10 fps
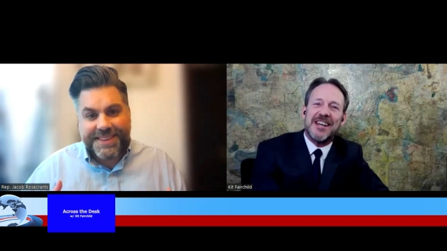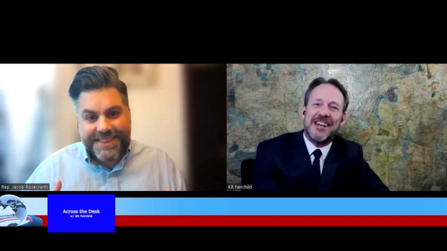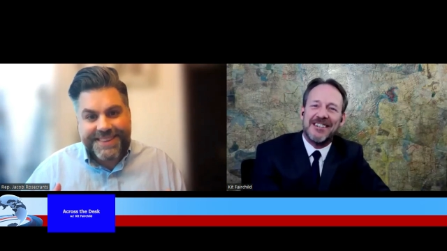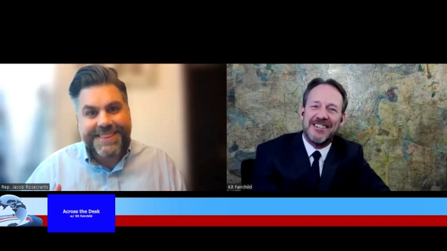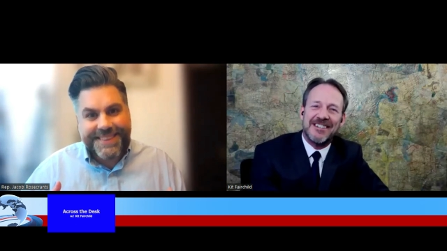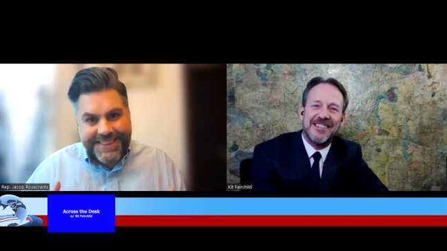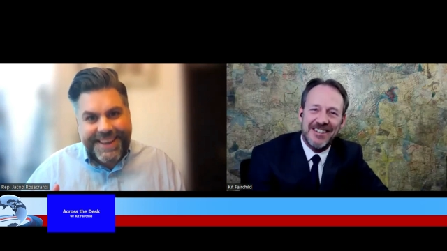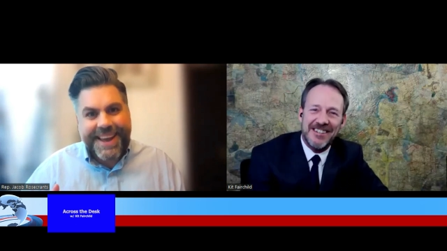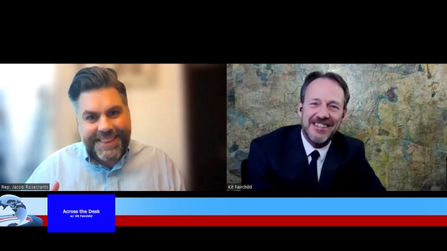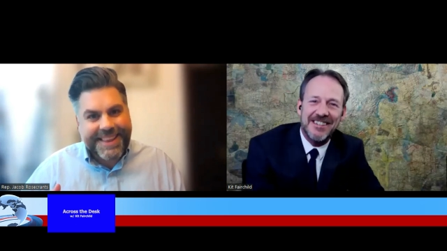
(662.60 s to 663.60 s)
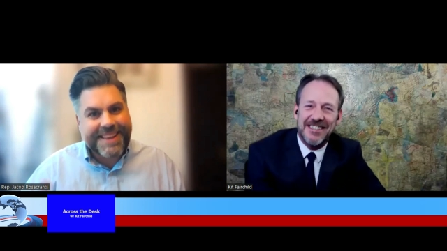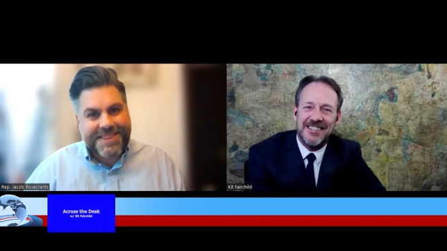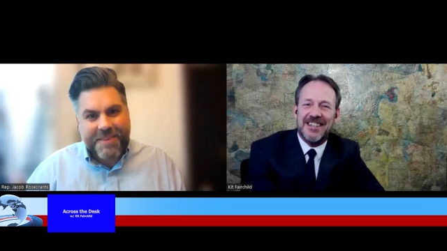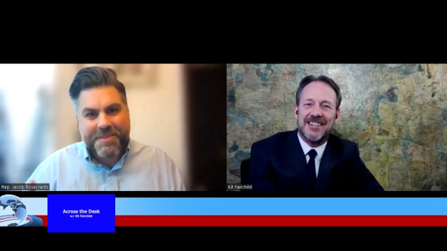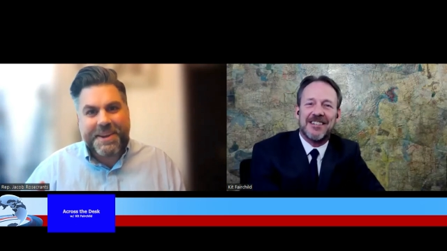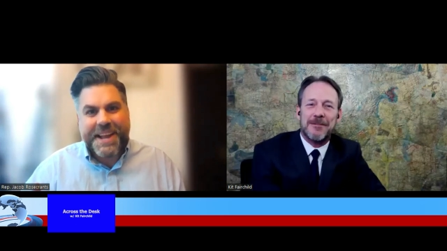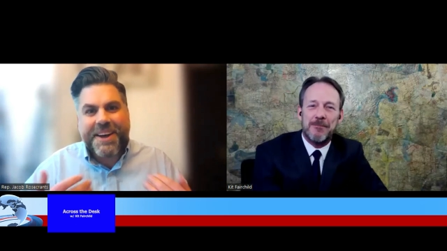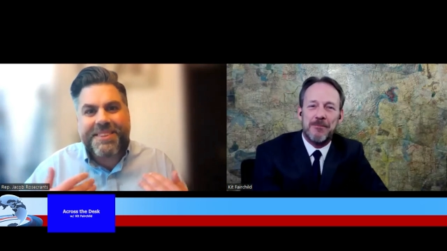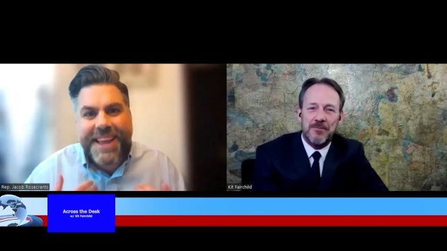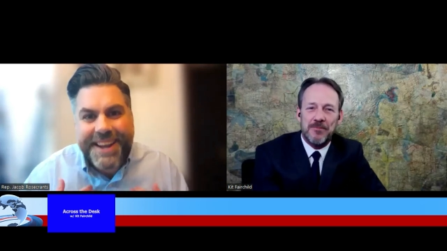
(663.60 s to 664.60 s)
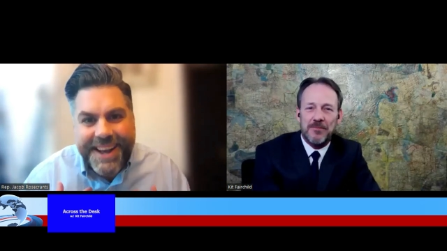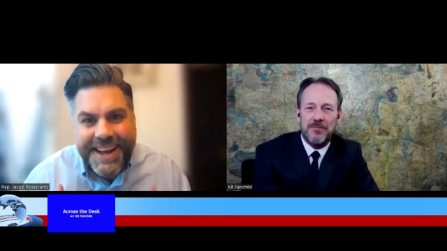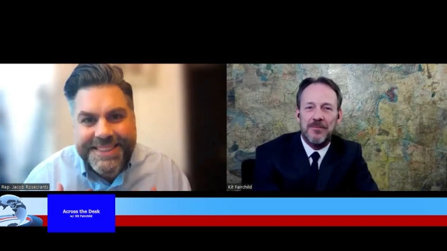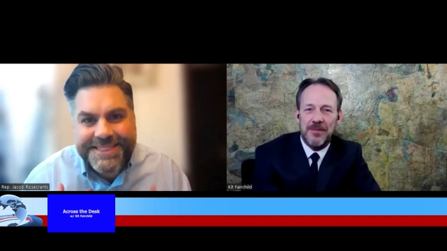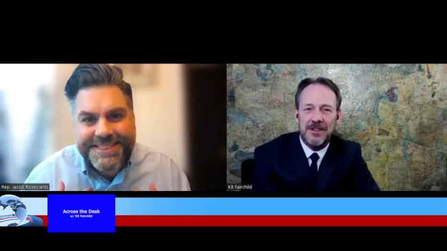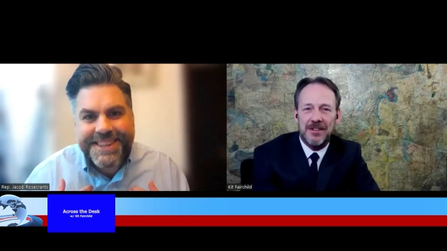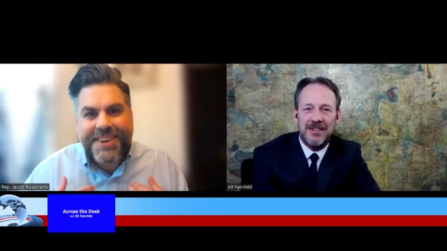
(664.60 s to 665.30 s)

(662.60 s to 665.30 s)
Speaker 1: Yeah, yeah, less government. Exactly. Now it's like us.